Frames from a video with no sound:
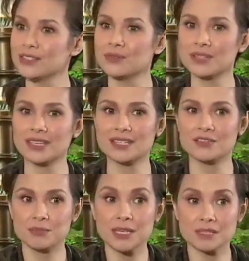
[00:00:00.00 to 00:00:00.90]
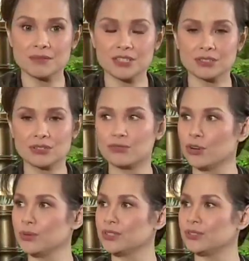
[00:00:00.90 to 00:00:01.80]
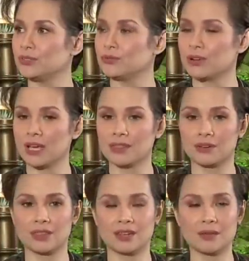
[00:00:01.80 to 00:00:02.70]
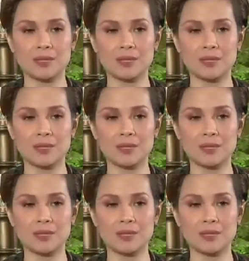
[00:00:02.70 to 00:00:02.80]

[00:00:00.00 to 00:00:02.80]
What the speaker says: So it gives me something to look forward to rather than, I